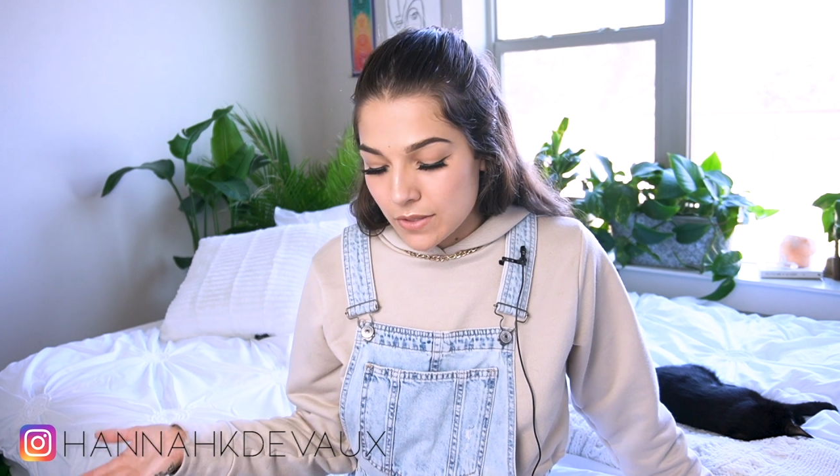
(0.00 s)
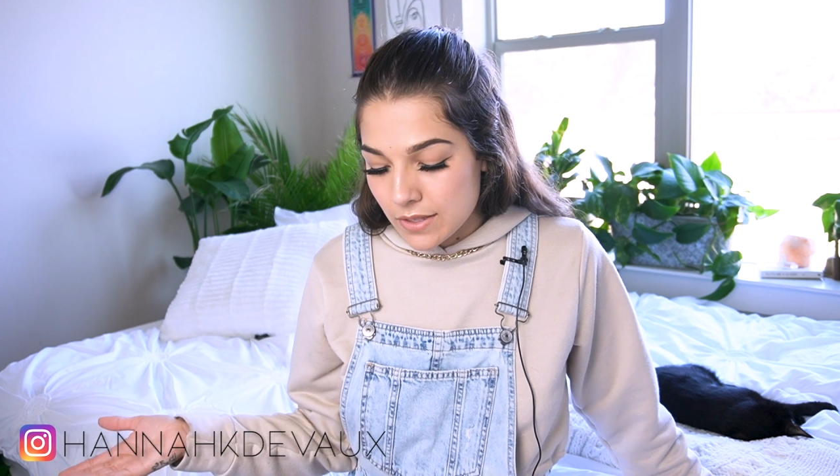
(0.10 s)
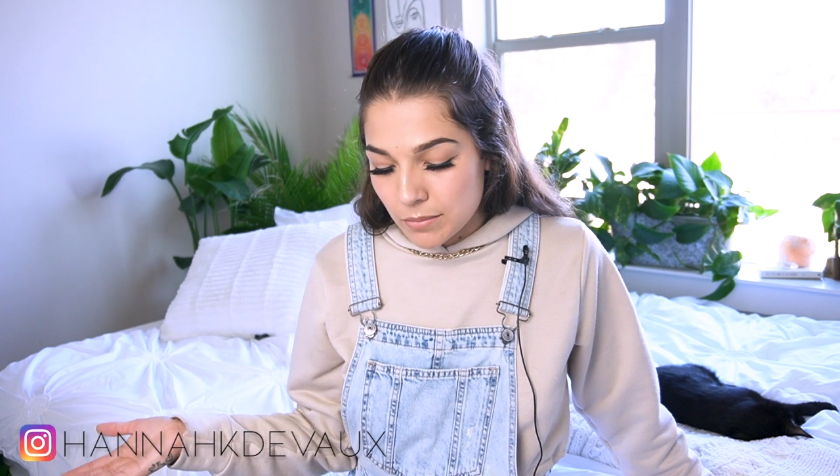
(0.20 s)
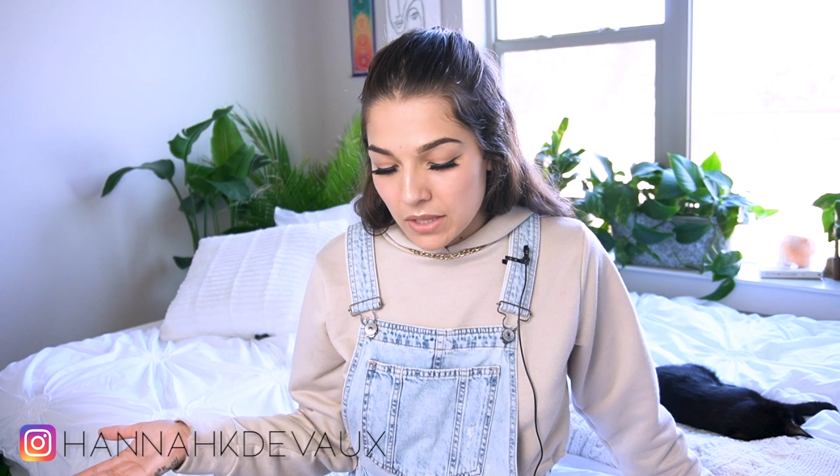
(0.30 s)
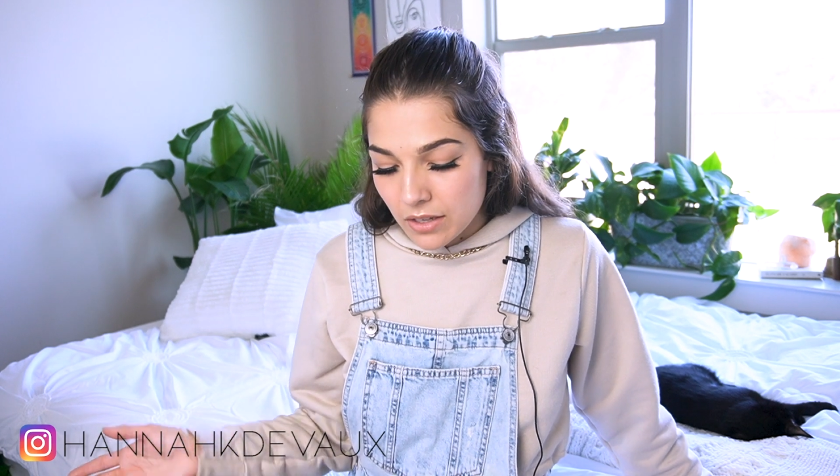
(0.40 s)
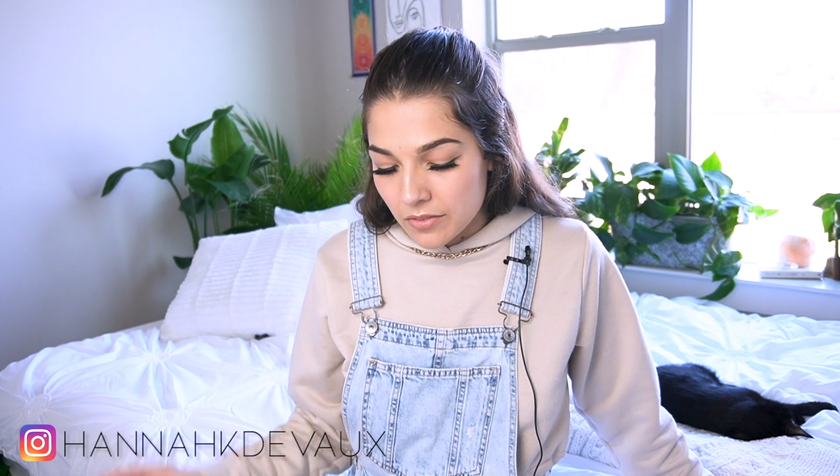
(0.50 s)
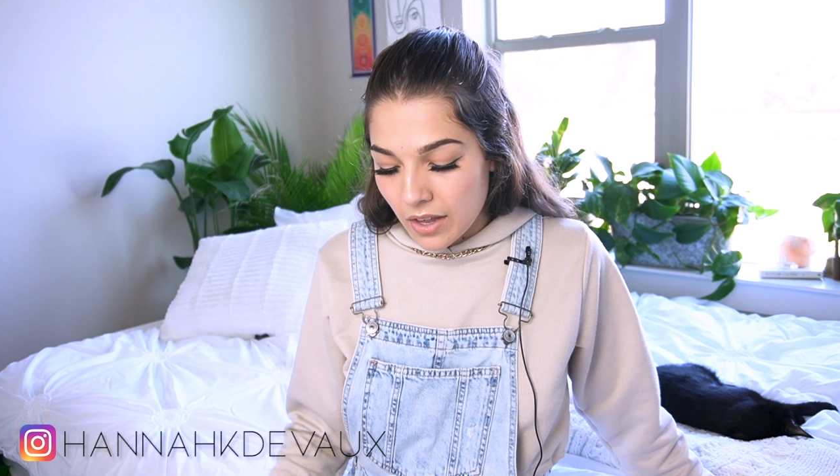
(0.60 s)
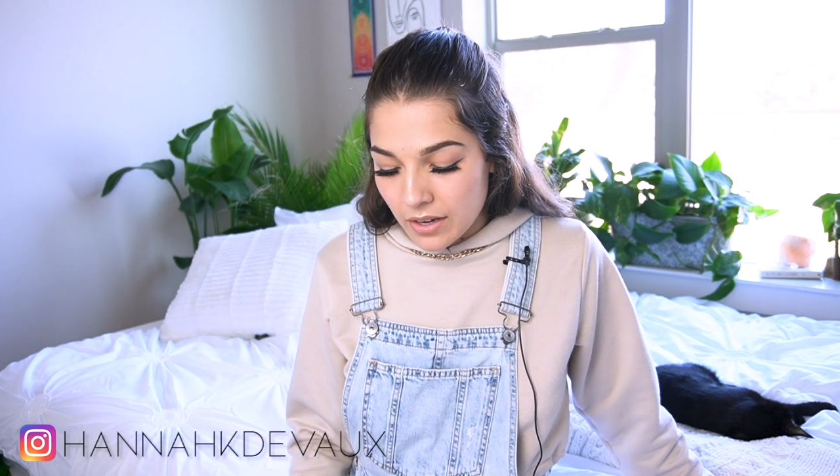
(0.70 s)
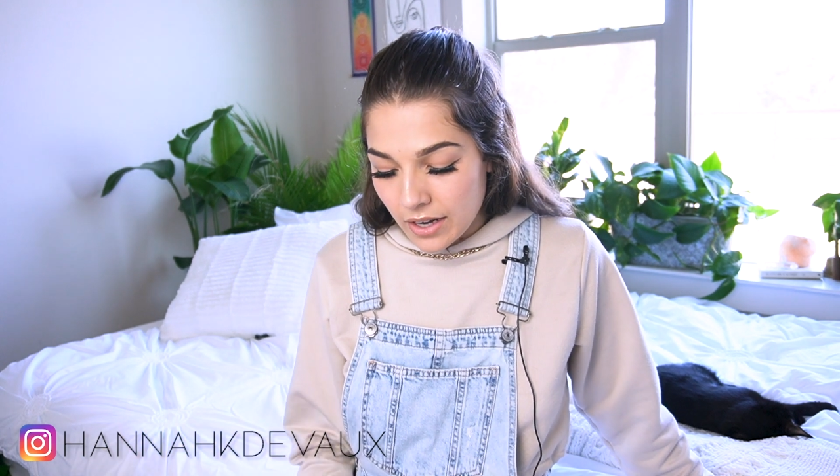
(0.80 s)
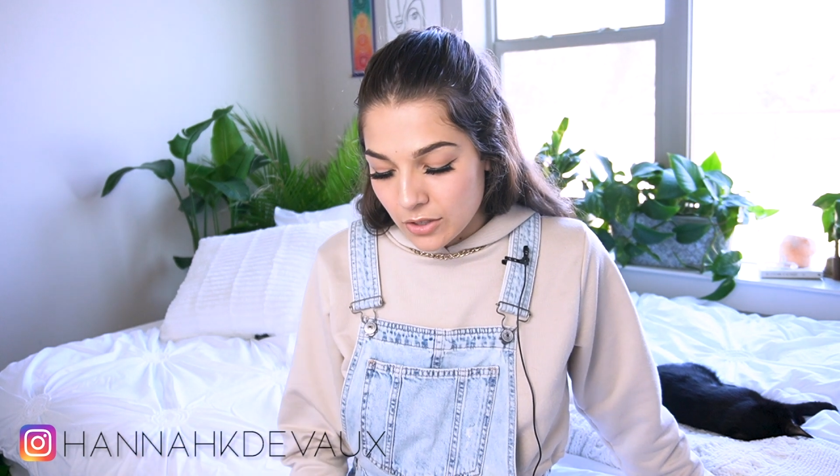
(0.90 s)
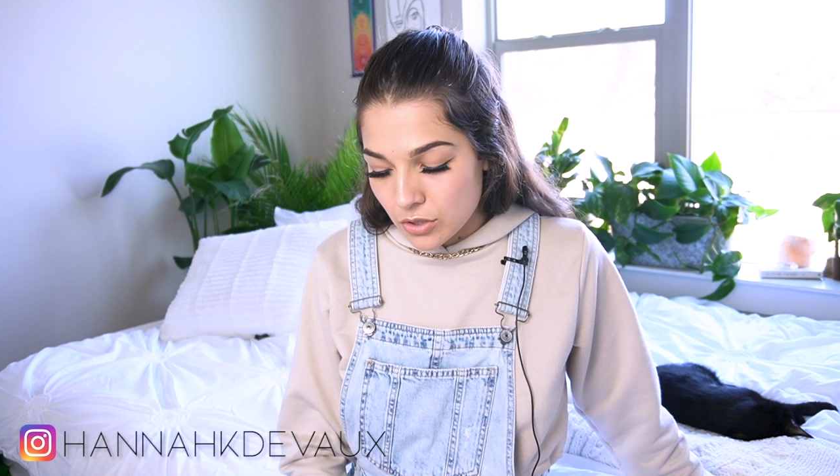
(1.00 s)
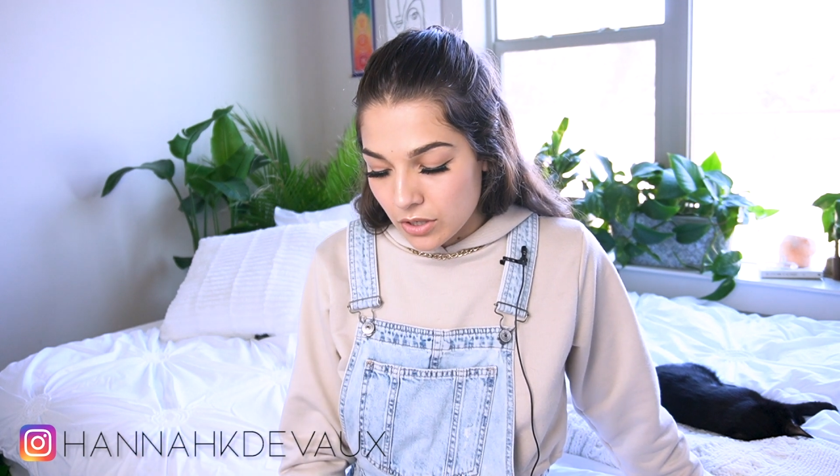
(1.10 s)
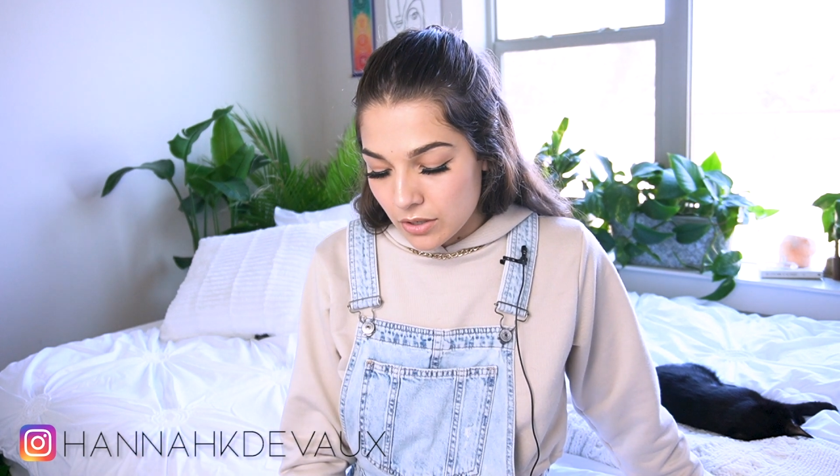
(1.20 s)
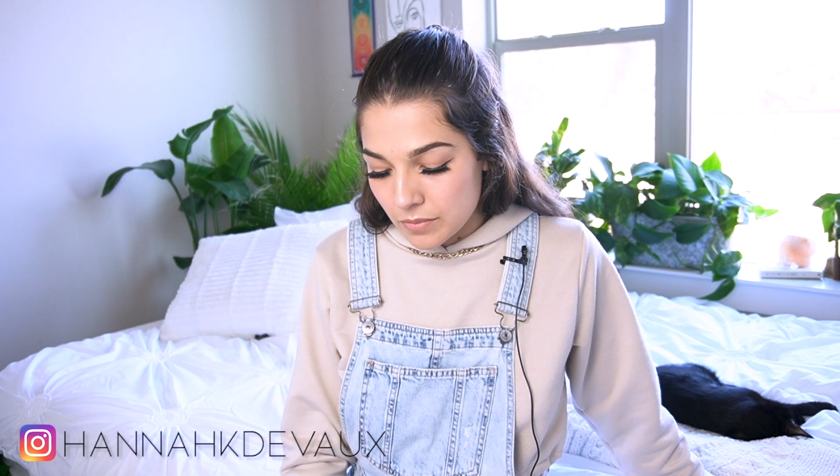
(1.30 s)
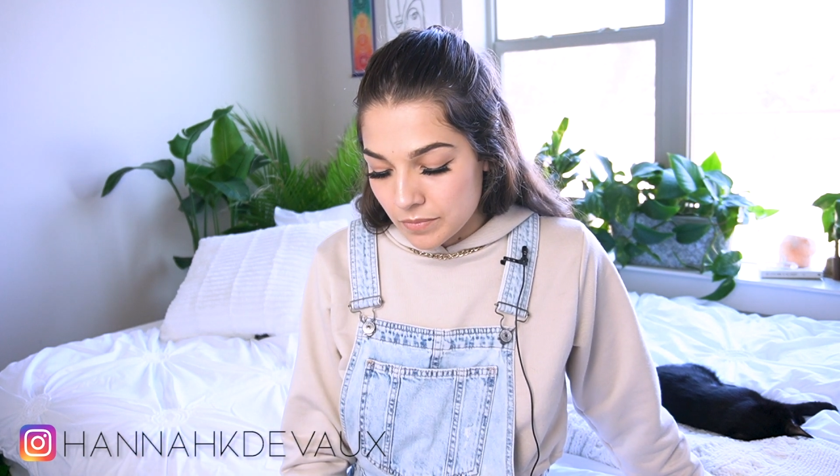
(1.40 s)
something of that
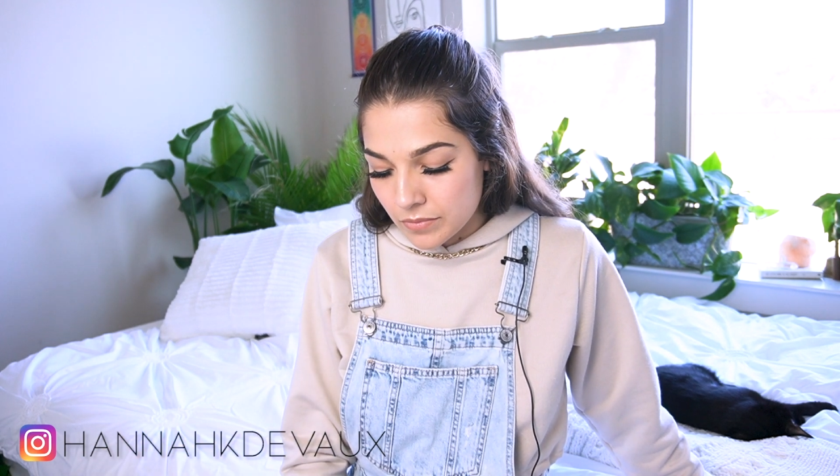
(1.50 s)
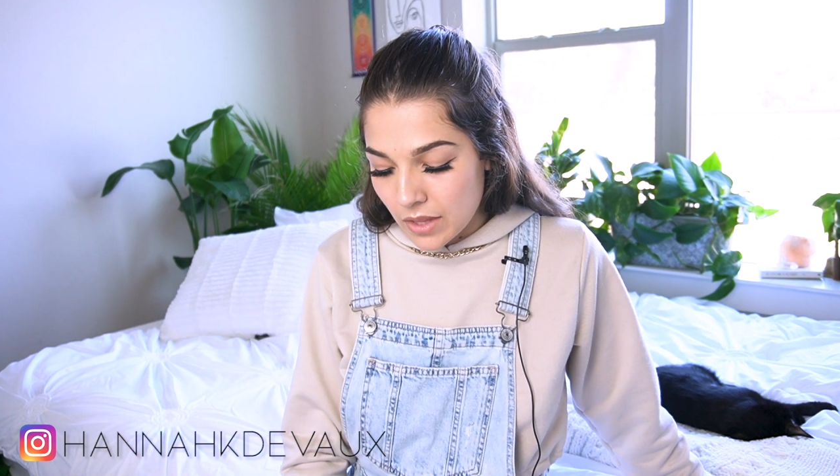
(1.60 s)
nature.